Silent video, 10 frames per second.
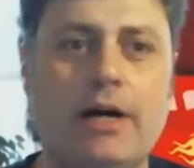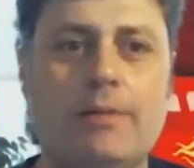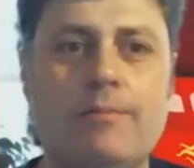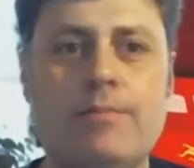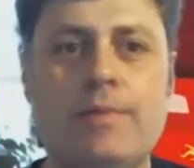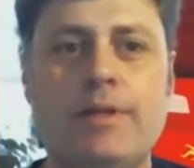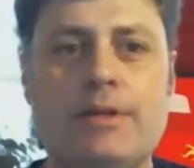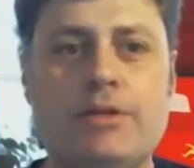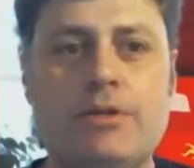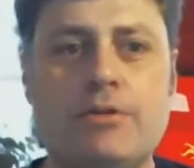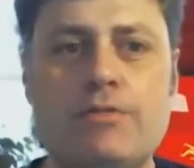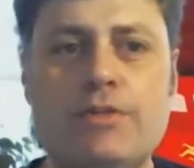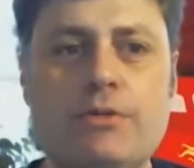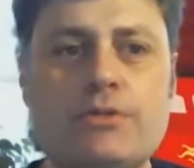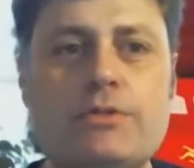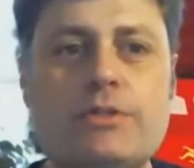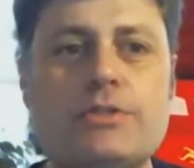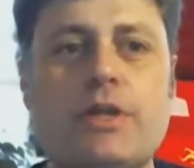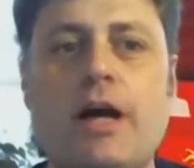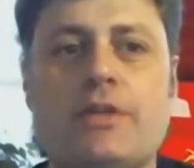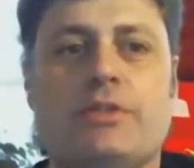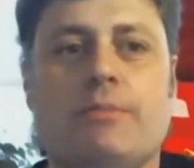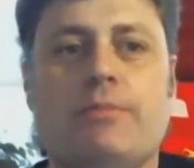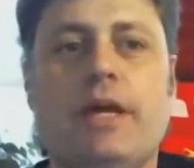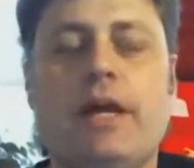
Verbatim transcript: um, your reviews are just awesome.